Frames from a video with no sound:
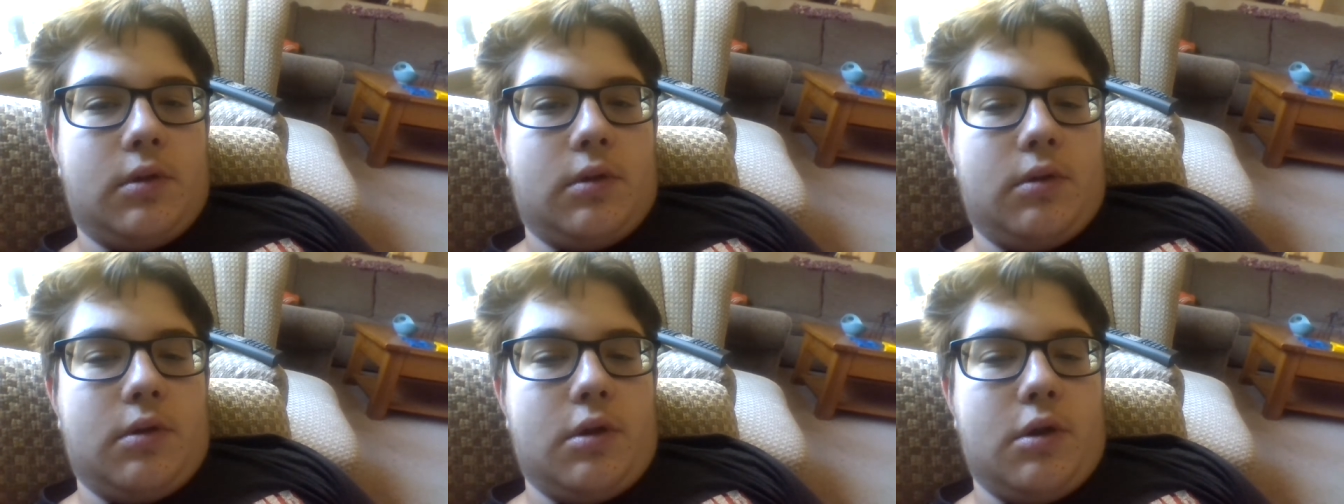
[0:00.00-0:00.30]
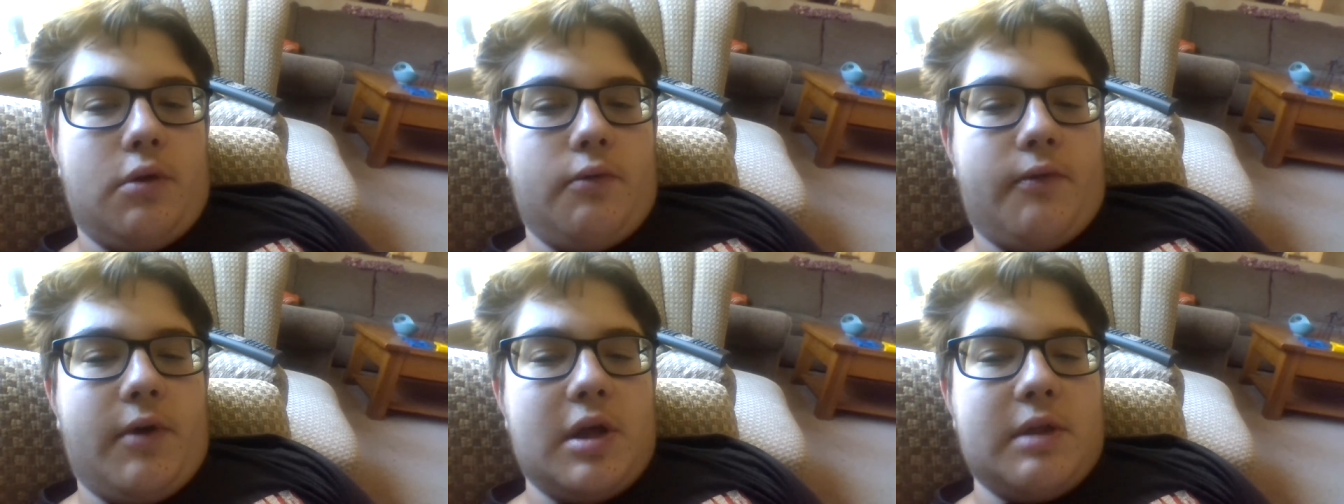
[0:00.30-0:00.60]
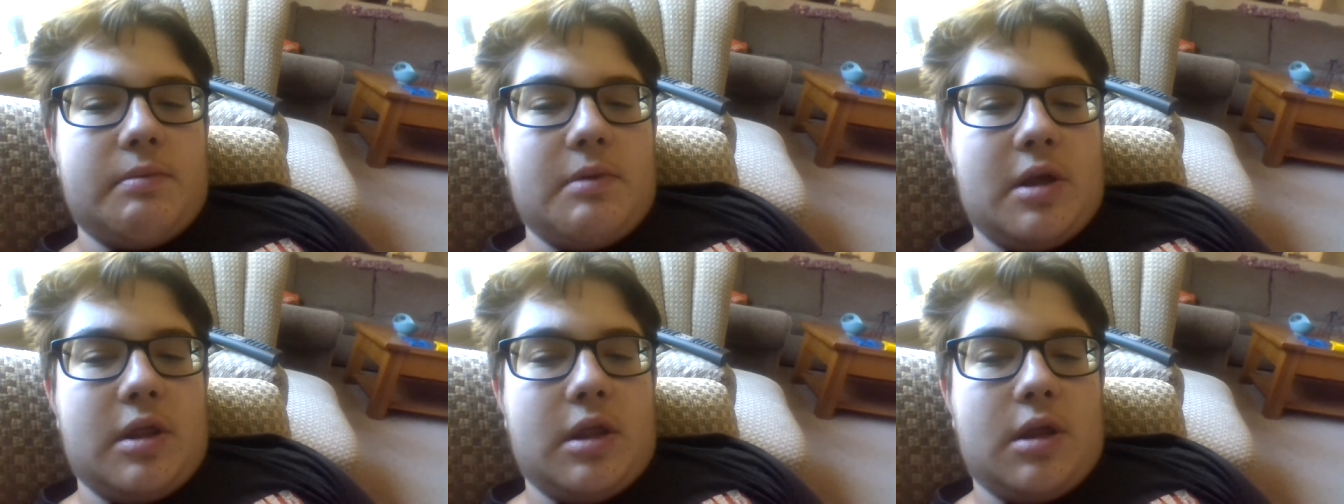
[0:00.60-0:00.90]
new vice
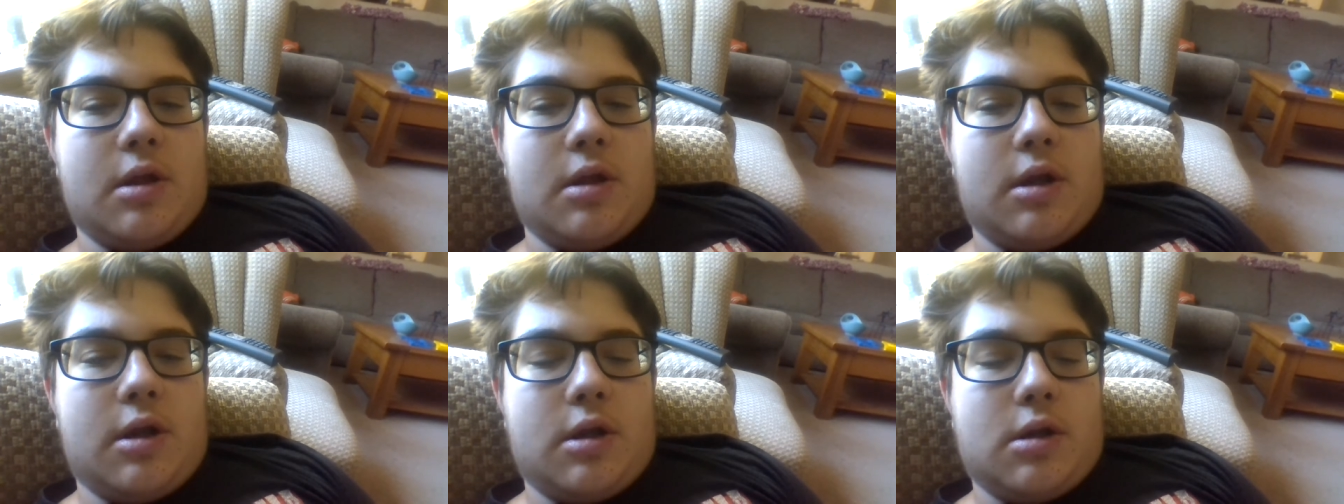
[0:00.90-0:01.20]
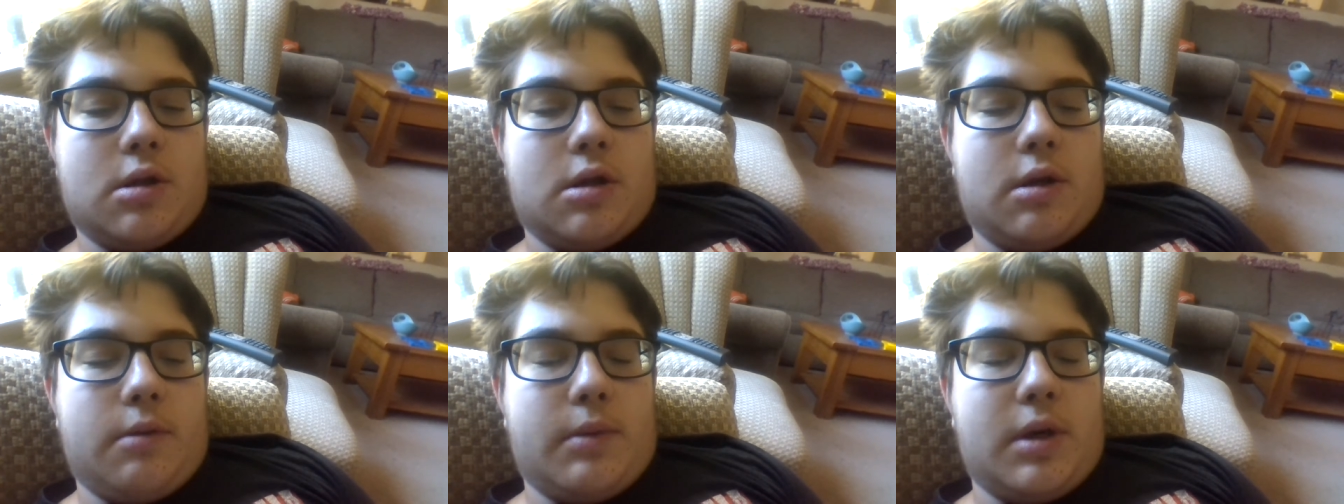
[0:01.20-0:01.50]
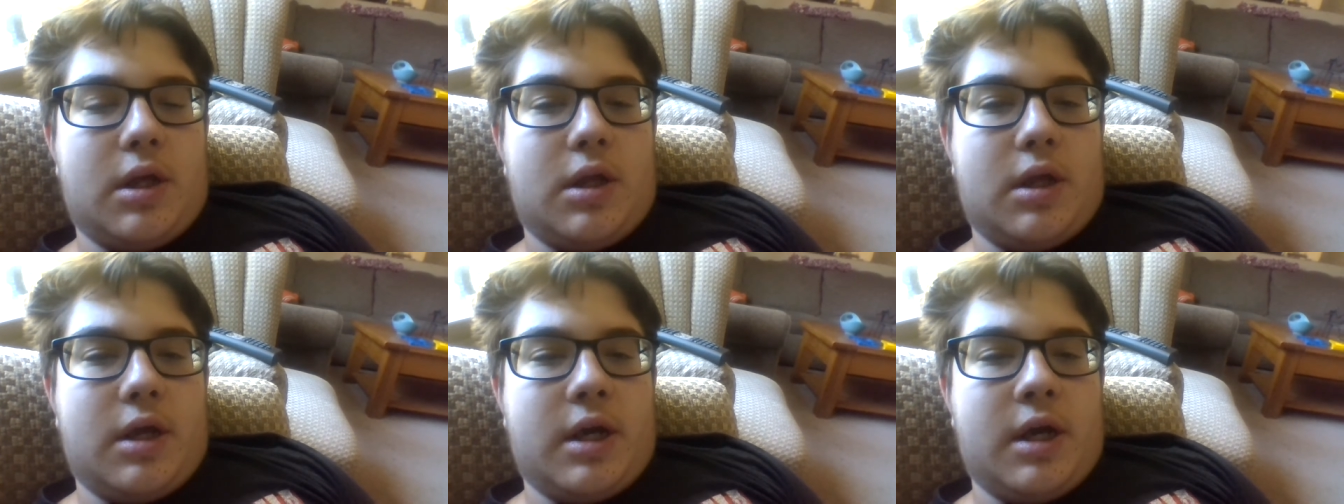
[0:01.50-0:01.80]
president
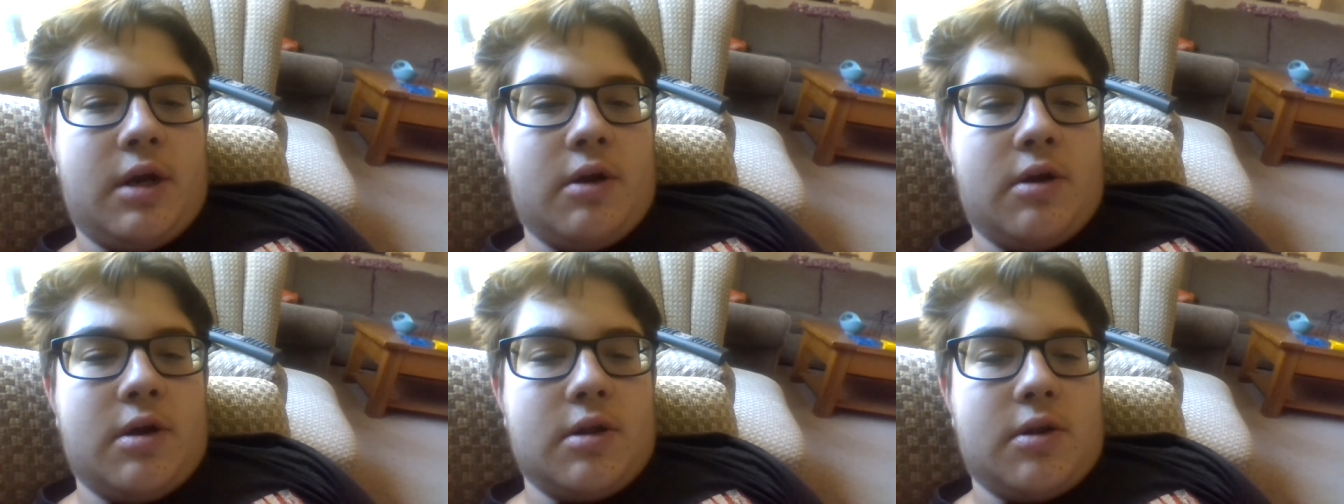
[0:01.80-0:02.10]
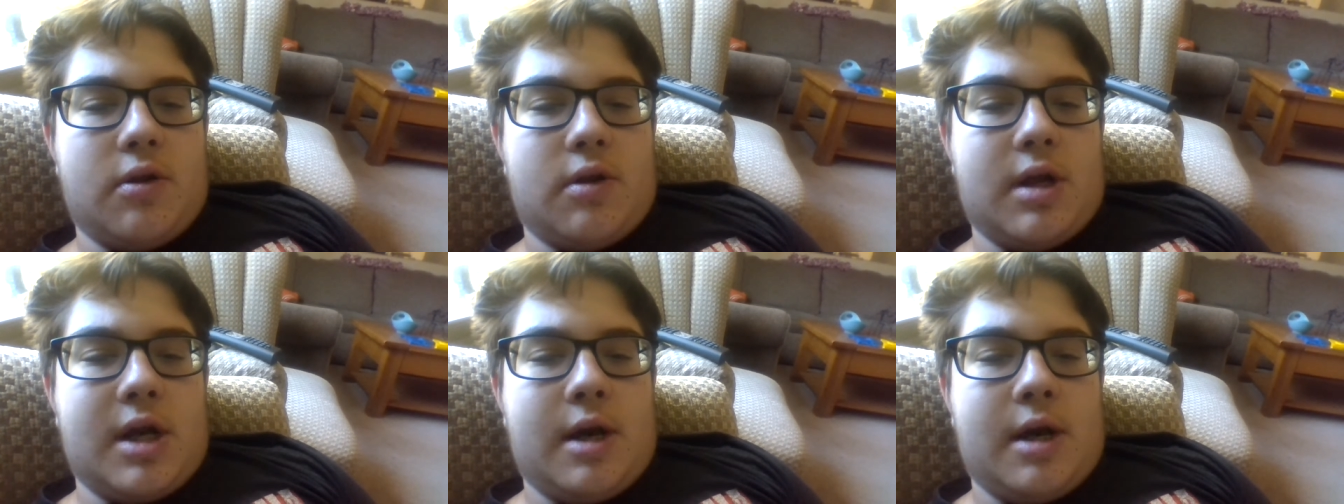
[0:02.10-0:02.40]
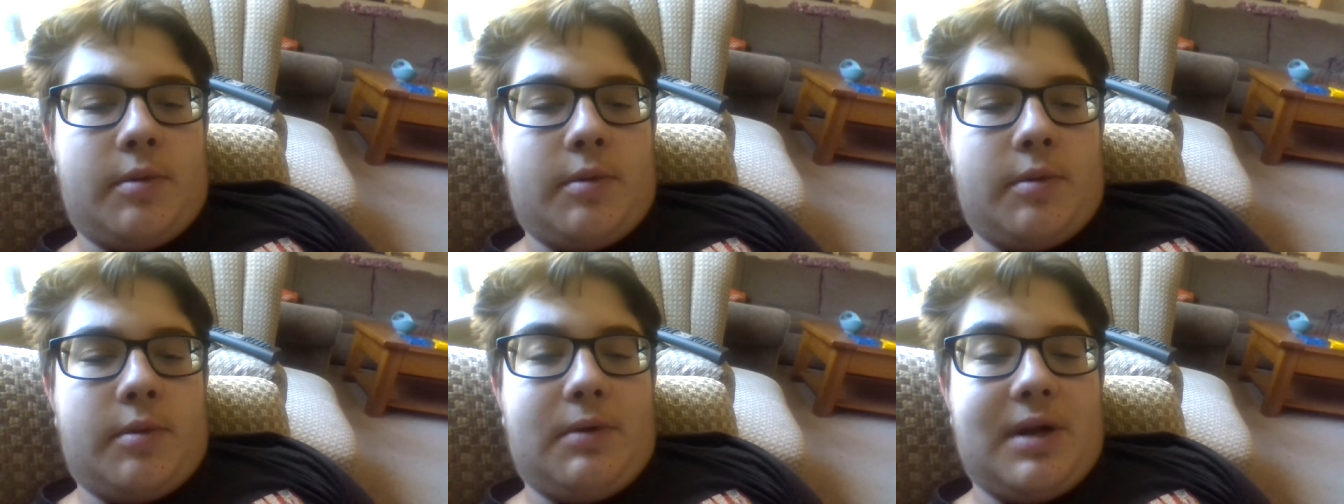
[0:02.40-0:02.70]
Kamala Harris, or
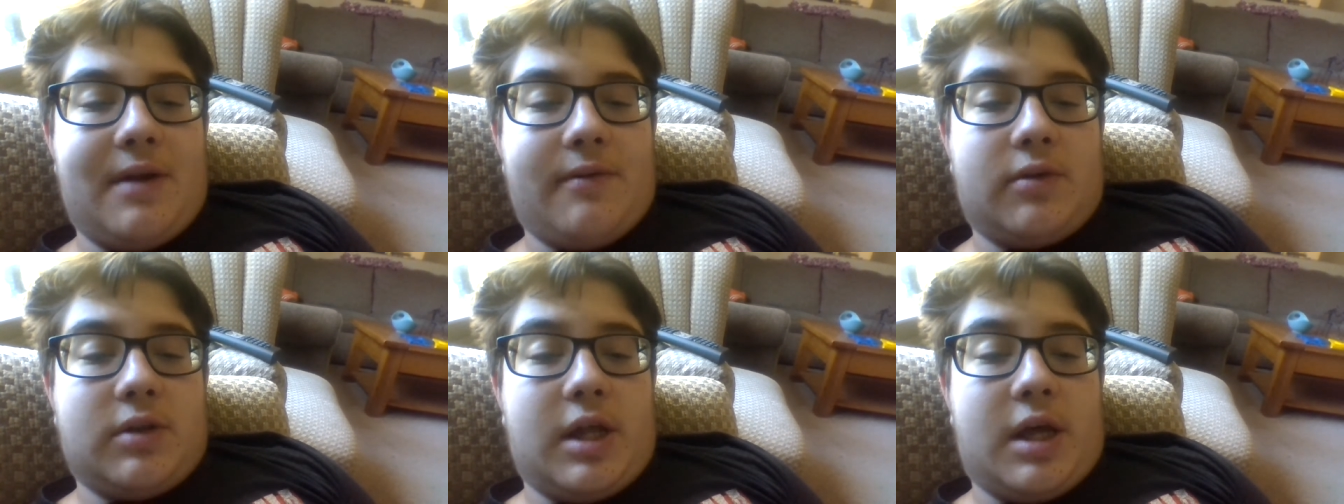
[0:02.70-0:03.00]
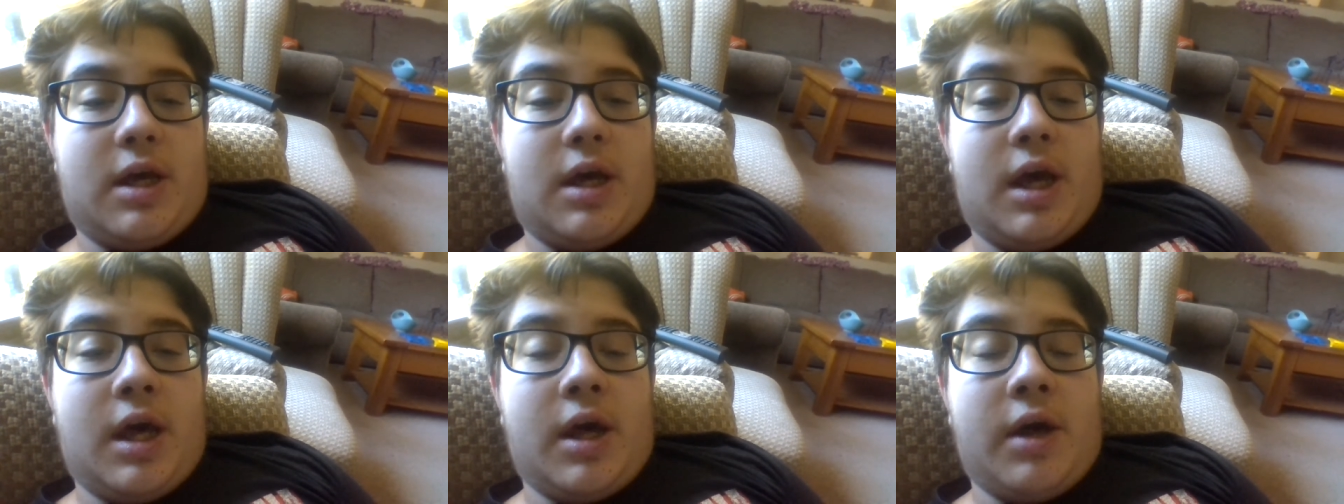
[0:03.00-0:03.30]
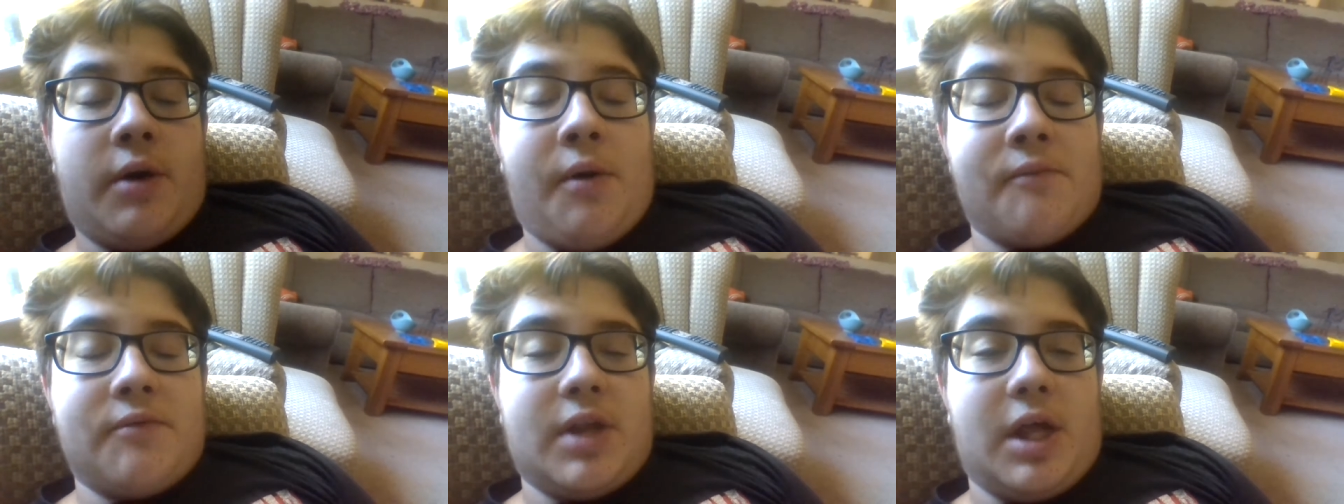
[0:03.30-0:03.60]
Kamala, however
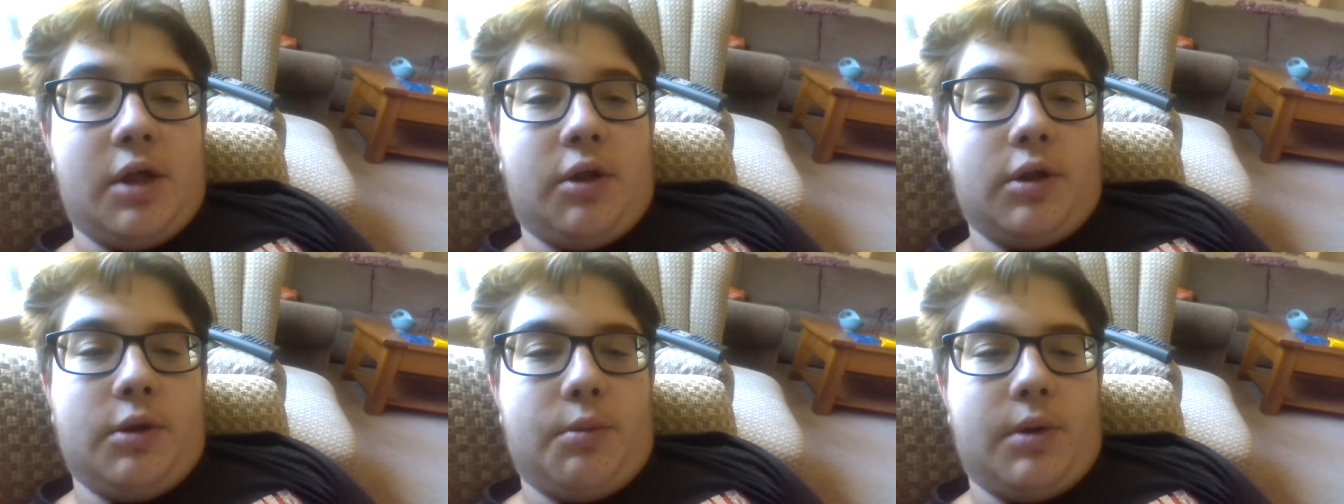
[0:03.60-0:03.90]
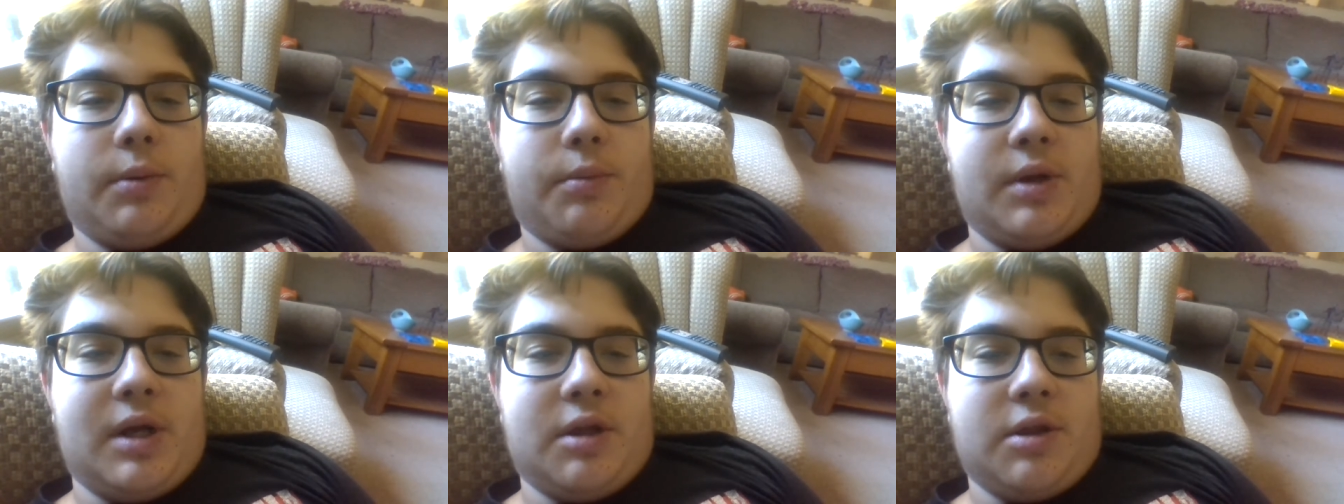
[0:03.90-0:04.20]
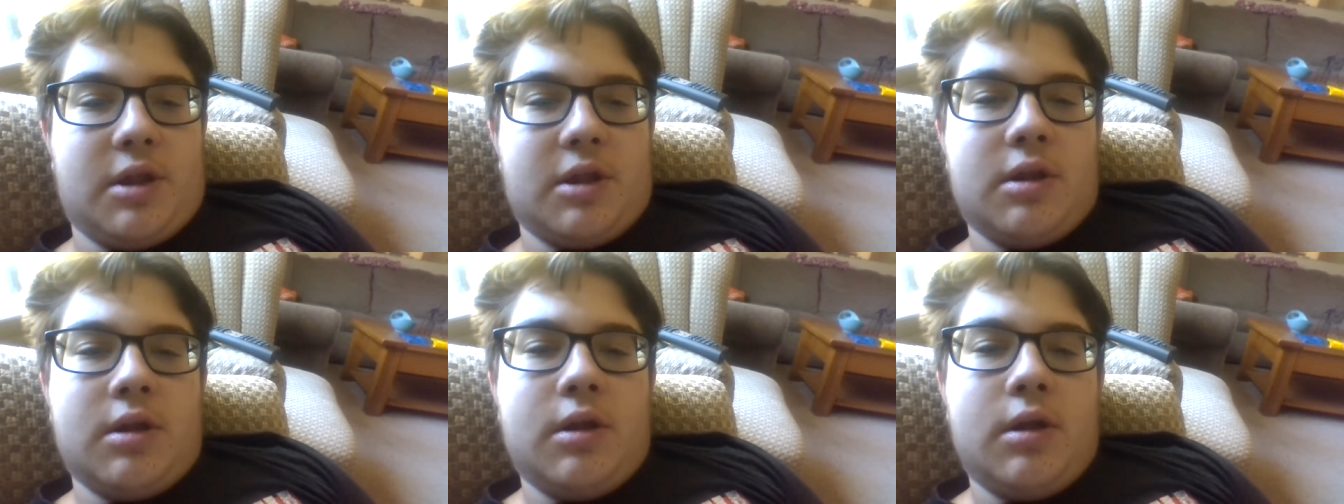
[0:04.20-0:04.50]
the hell you want to
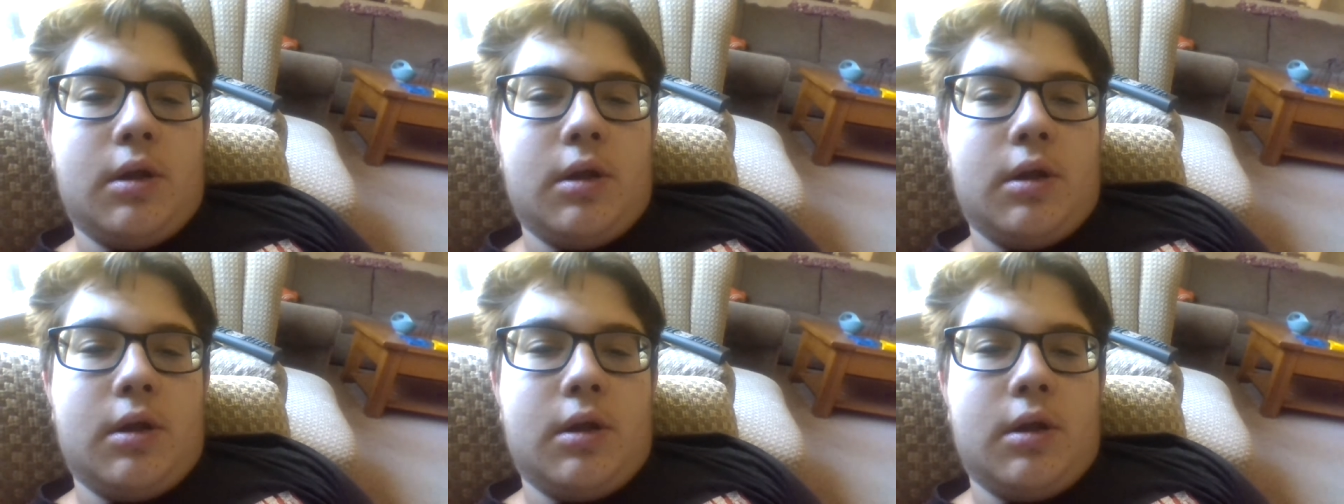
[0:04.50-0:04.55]
pronounce it,